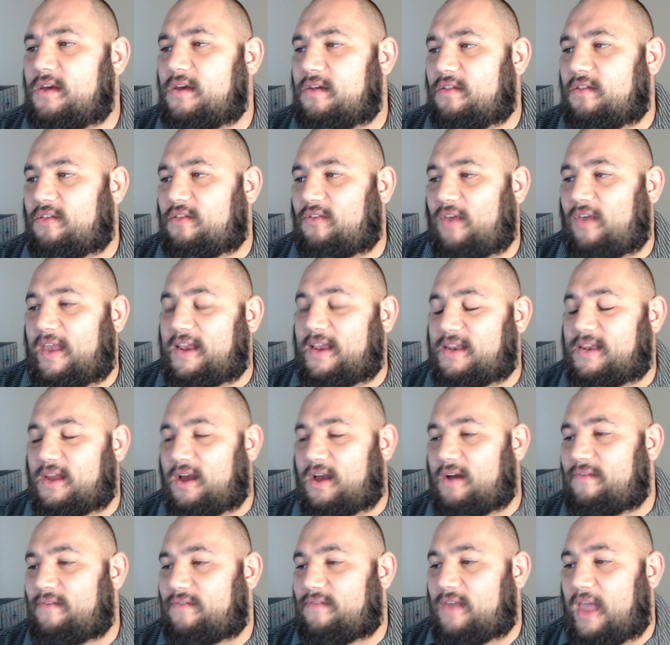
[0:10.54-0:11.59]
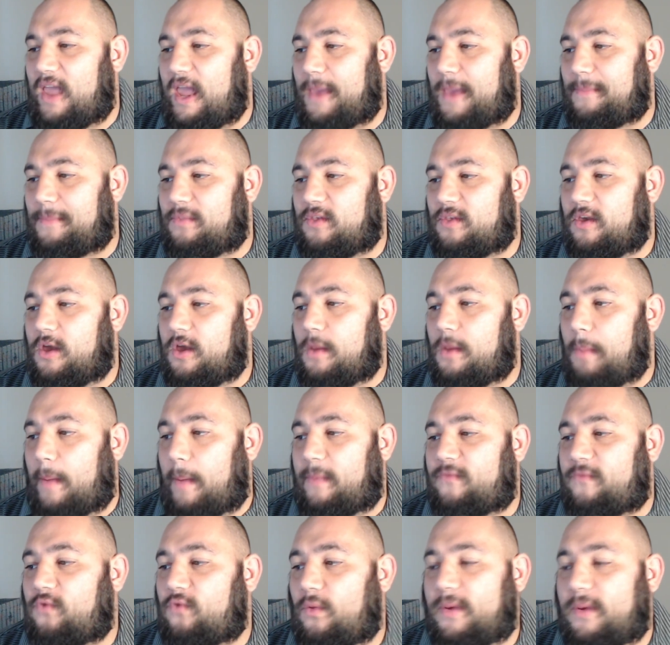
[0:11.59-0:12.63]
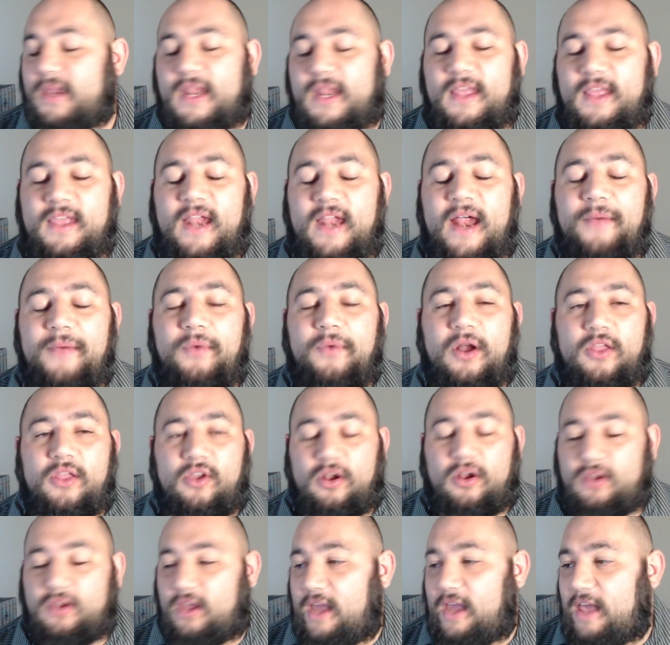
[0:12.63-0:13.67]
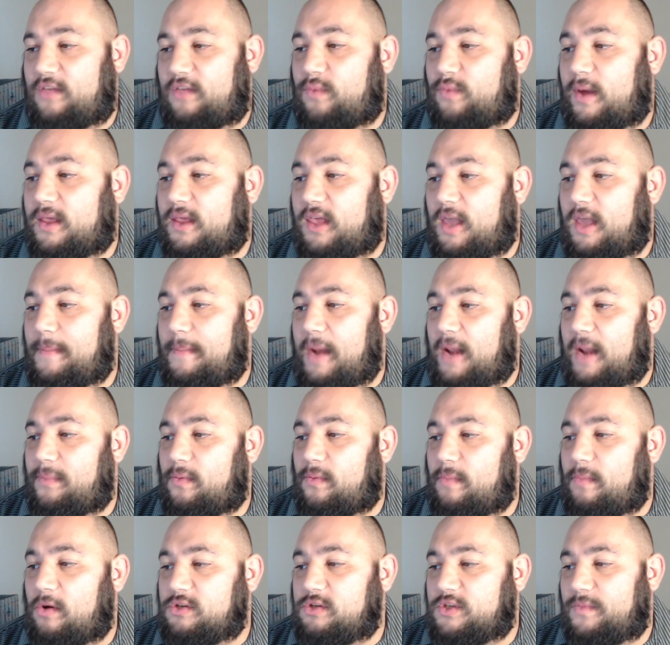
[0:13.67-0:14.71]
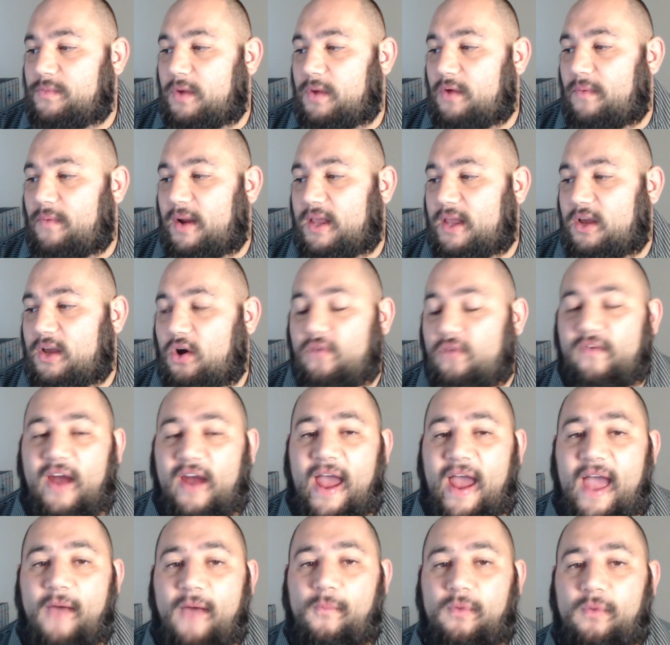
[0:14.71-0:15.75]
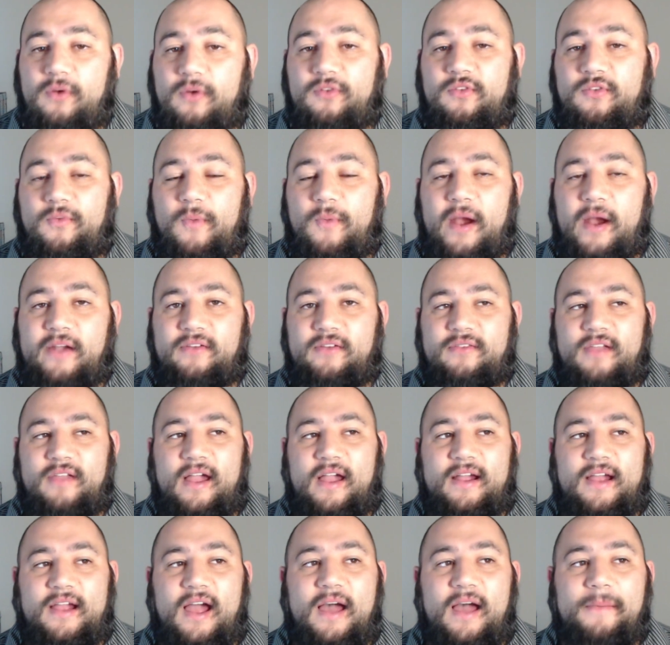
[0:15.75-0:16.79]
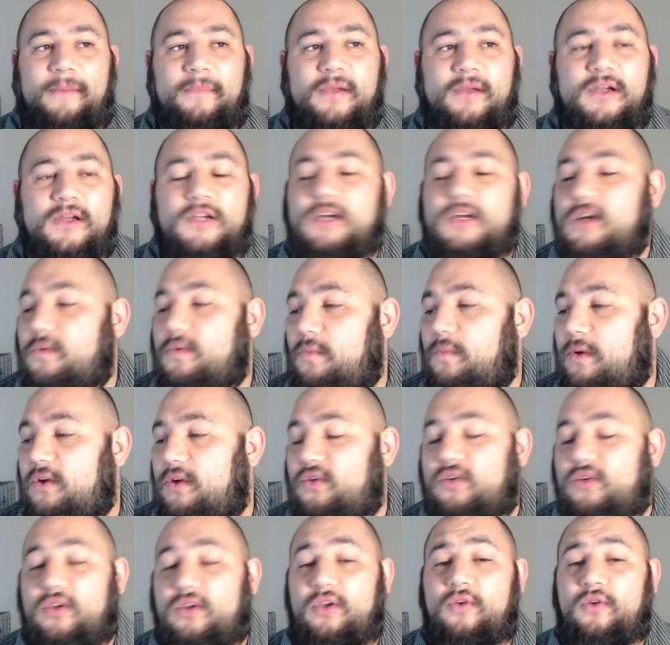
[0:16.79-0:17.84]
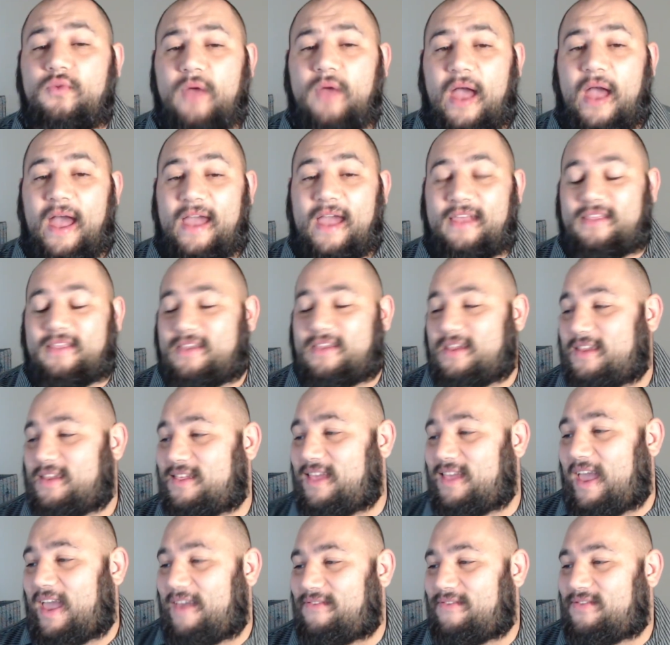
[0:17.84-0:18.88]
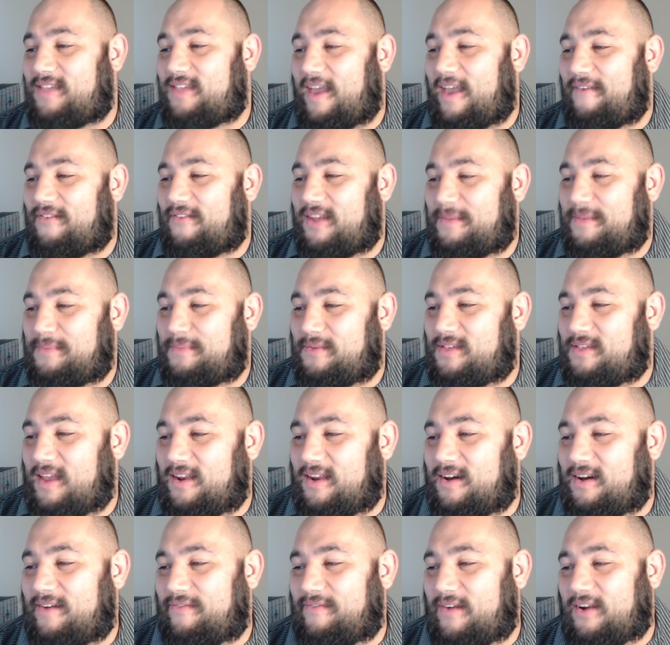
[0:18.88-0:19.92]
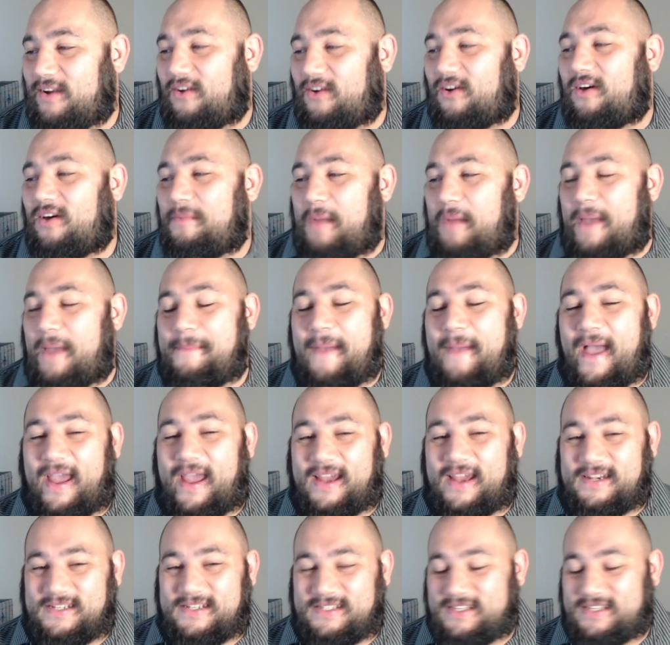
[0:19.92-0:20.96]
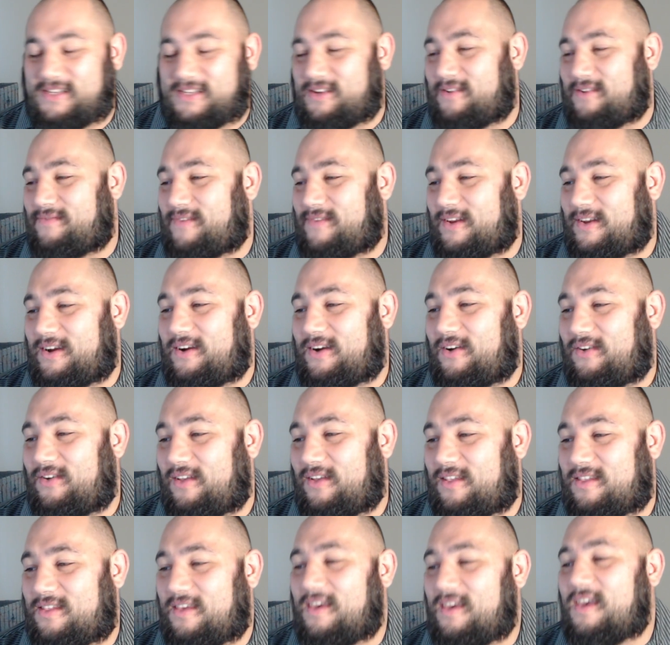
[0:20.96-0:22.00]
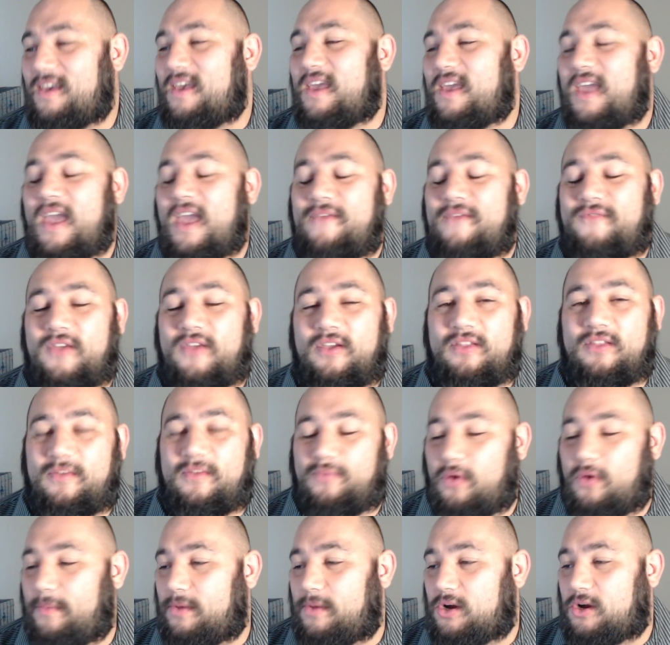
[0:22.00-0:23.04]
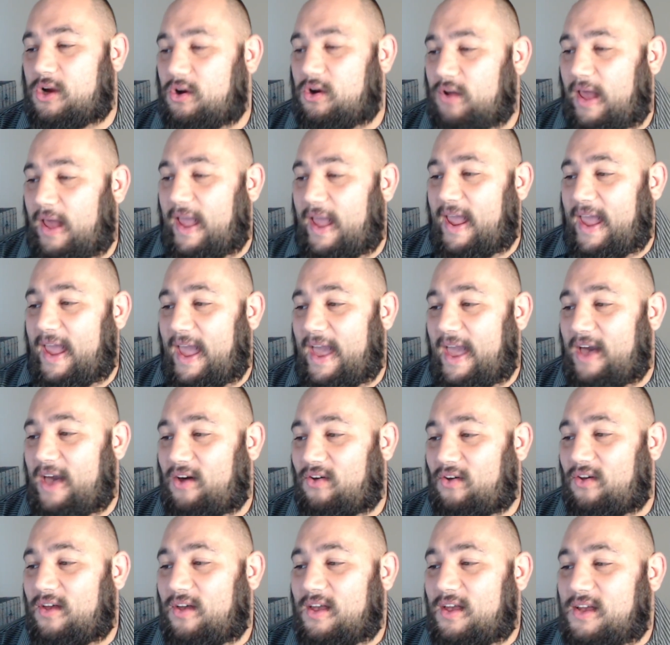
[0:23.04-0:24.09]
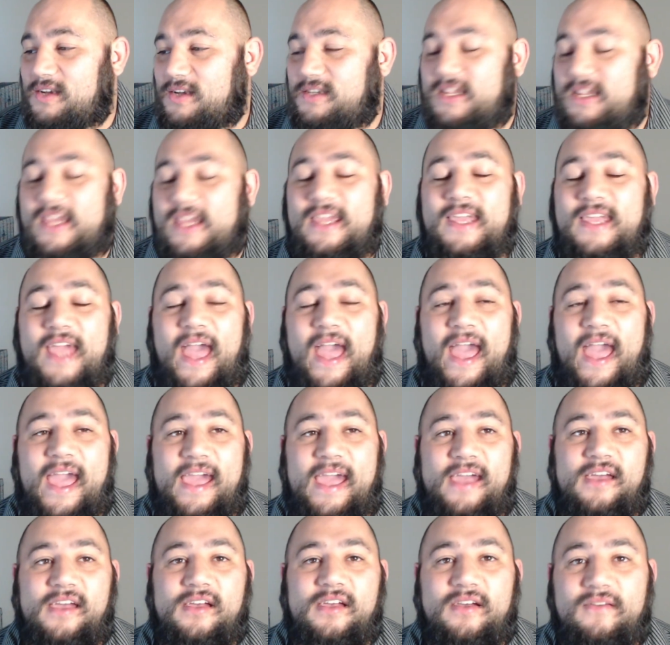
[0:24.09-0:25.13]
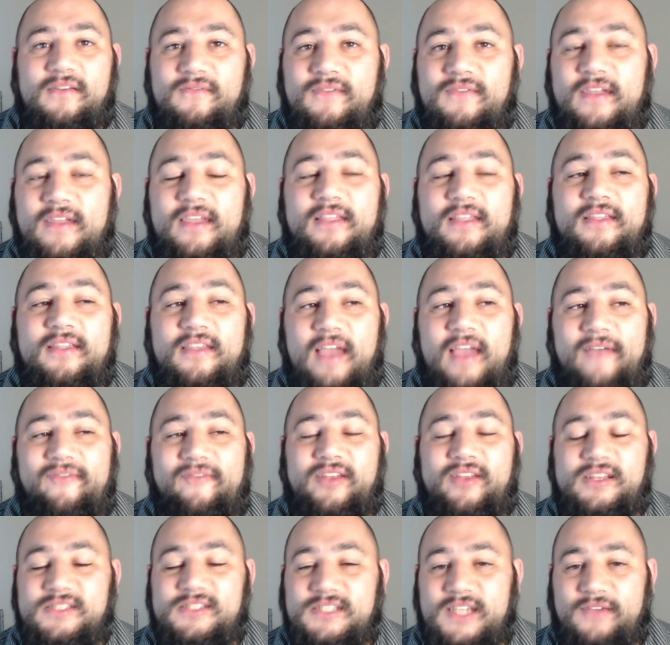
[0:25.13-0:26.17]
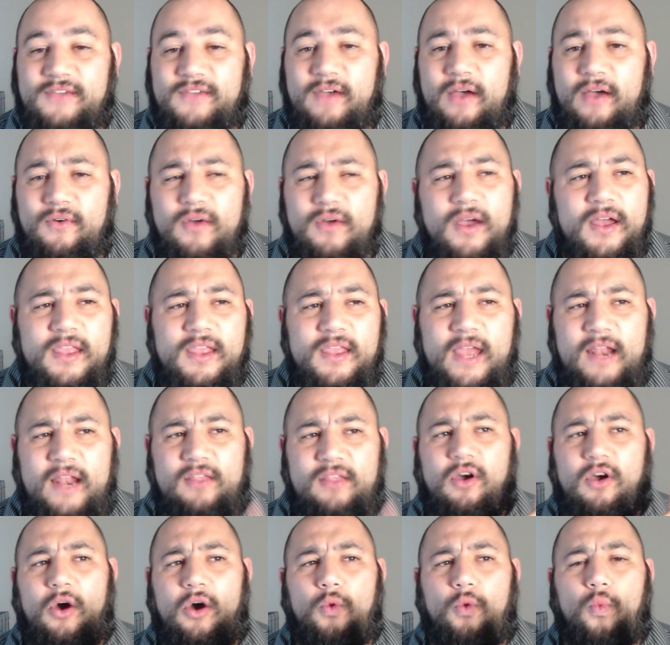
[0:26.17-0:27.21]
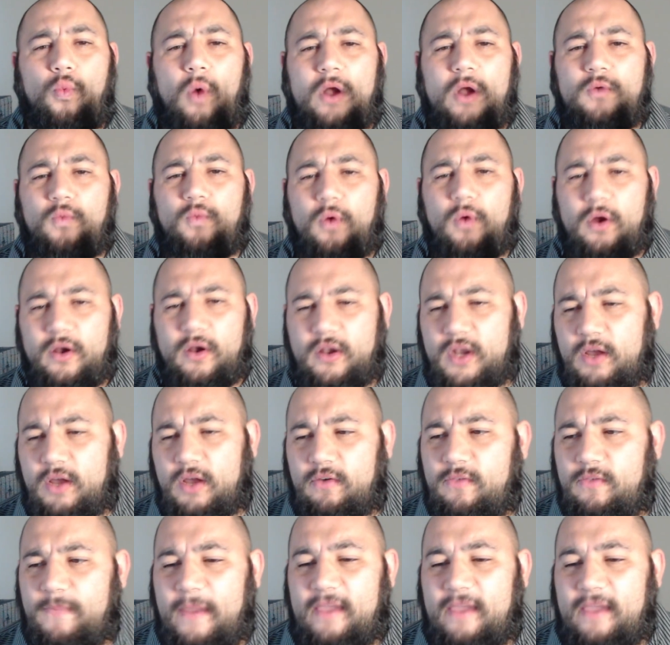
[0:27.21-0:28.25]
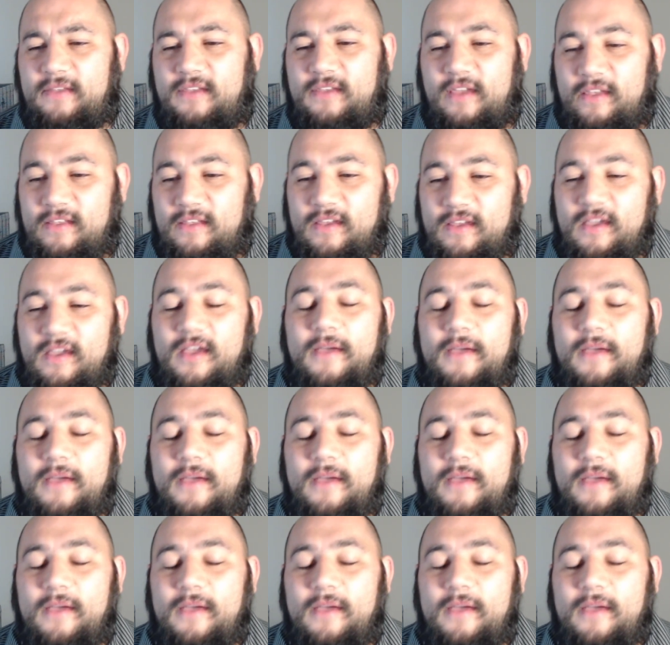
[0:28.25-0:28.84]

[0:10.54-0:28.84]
slate of games. But before we get into that, I want to talk to you guys quickly about a promotion we are running over at WhinnersandWhiners.com, where you guys can save 70% off on all of my packages until further notice if you use the promo code ALDKV70. That is all one word, no spaces.